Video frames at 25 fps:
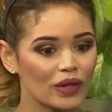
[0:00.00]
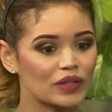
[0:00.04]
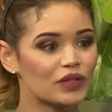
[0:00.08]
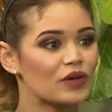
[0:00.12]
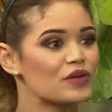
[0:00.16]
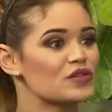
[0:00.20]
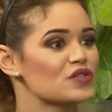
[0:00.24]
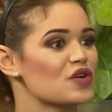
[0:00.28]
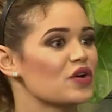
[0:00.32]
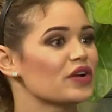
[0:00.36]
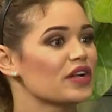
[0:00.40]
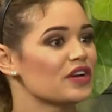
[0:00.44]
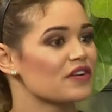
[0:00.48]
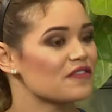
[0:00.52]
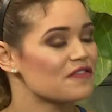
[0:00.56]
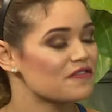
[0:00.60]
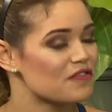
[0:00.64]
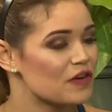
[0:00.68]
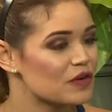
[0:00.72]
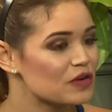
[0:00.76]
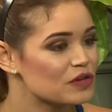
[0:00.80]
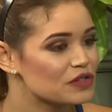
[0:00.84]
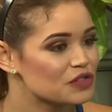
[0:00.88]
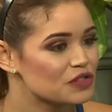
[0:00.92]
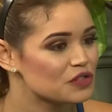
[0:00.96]
what goes on at a
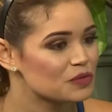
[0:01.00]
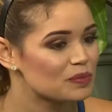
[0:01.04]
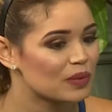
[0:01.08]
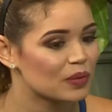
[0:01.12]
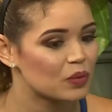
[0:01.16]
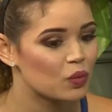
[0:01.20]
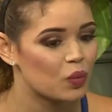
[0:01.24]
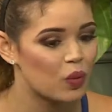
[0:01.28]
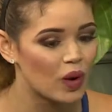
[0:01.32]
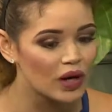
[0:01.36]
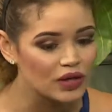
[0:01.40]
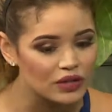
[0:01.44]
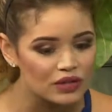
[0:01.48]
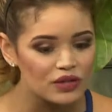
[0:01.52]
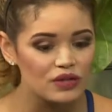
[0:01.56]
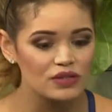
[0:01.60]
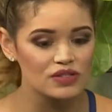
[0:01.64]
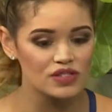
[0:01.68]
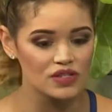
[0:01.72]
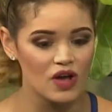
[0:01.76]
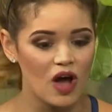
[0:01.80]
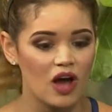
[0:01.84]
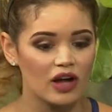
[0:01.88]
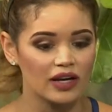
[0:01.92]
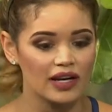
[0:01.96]
photo shoot, but what
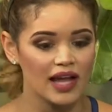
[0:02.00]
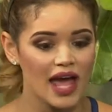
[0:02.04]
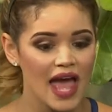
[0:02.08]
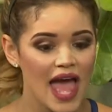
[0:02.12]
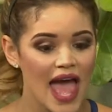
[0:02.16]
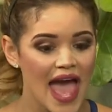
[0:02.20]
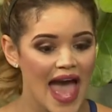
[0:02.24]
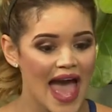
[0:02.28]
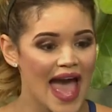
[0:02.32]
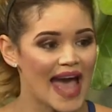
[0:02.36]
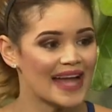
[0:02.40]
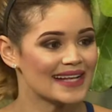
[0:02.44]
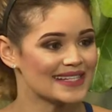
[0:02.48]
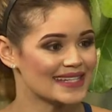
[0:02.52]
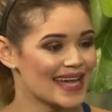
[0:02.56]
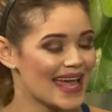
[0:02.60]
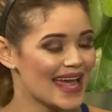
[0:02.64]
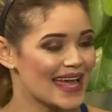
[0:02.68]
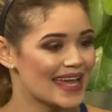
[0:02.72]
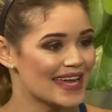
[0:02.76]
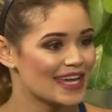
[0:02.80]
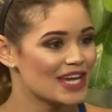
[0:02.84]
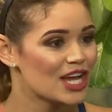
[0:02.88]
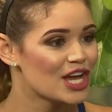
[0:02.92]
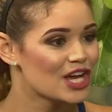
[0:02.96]
goes on at
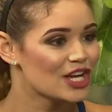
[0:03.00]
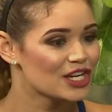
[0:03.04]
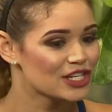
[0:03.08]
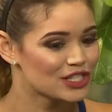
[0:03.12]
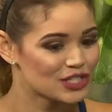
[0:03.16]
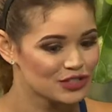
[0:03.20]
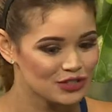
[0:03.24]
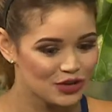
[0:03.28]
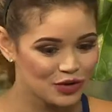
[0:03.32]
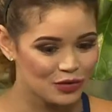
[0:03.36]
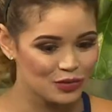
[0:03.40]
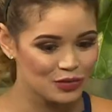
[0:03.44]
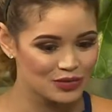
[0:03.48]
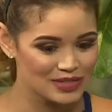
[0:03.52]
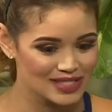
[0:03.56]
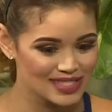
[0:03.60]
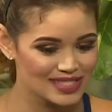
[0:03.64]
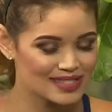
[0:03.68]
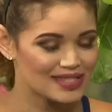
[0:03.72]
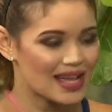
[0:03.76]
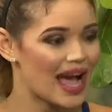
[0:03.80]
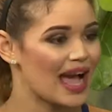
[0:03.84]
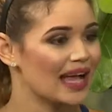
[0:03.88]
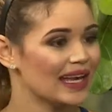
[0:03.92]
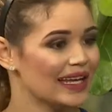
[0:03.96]
a you know,
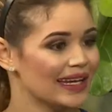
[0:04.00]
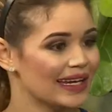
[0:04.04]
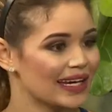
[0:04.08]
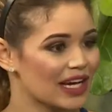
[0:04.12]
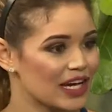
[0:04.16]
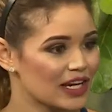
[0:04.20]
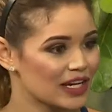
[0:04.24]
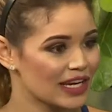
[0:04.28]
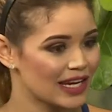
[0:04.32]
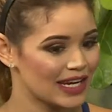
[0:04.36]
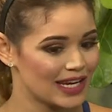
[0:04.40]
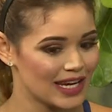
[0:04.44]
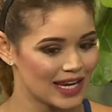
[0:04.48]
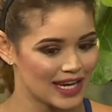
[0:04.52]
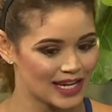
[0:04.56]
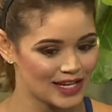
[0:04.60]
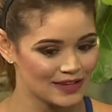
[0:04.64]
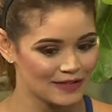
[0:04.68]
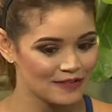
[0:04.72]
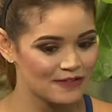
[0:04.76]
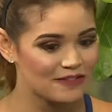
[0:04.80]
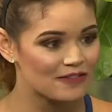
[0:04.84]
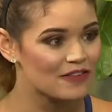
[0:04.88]
styling a, a